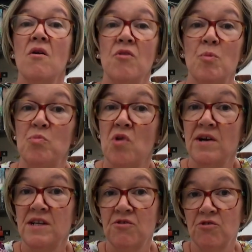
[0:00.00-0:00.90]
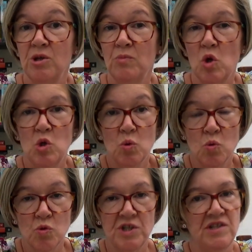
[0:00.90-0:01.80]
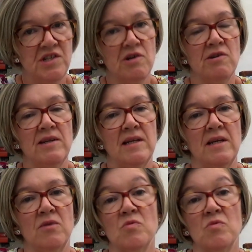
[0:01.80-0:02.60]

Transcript: The bridegroom, Lord Darnley,